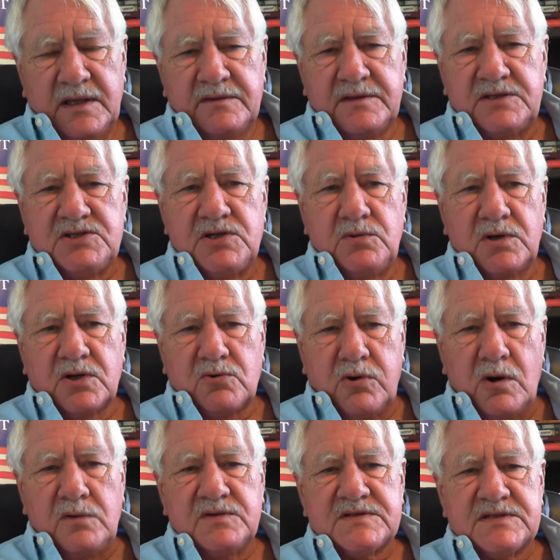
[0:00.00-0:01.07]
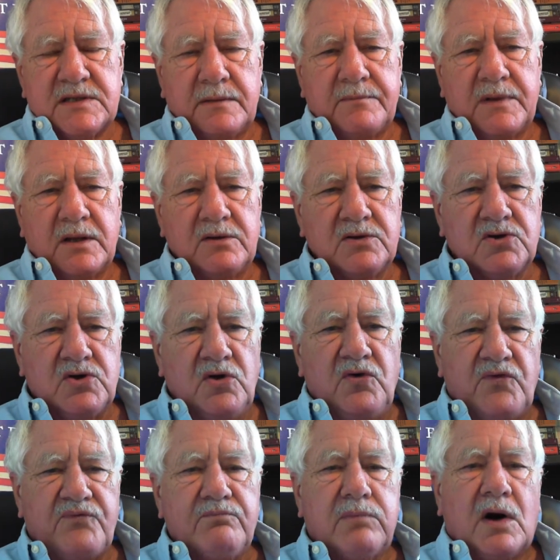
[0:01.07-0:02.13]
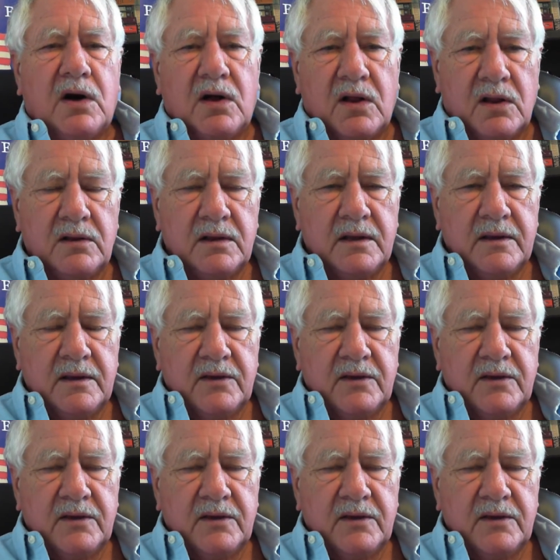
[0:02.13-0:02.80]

that you would quote some goofball